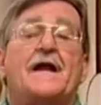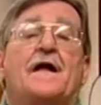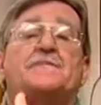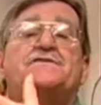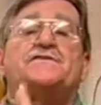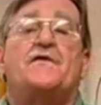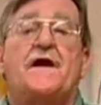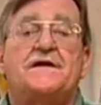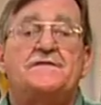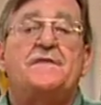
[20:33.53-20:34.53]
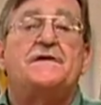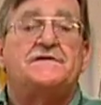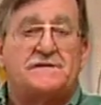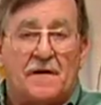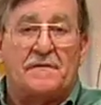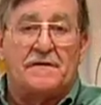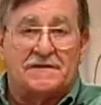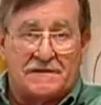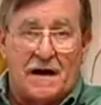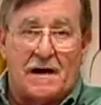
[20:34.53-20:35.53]
helps transmit some of the
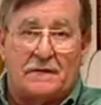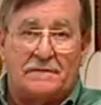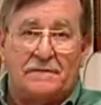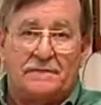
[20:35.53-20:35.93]
sound.